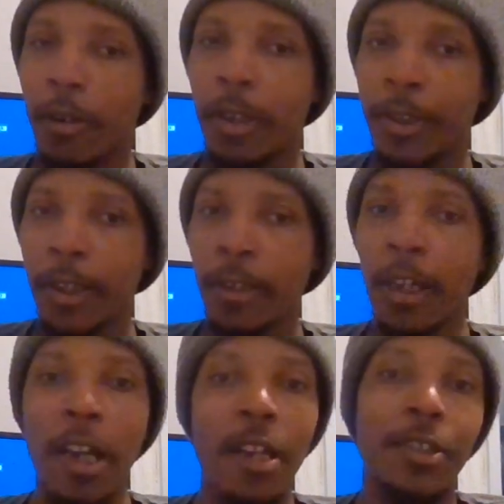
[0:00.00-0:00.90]

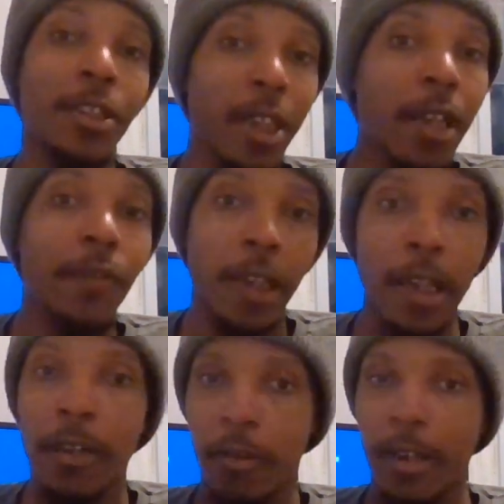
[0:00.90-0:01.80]
courtesy just to even
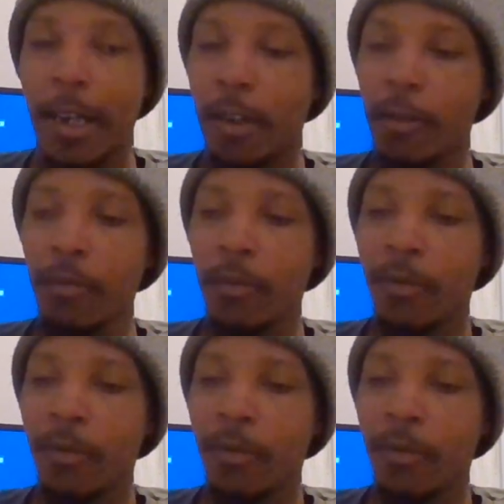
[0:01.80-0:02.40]
hear her out?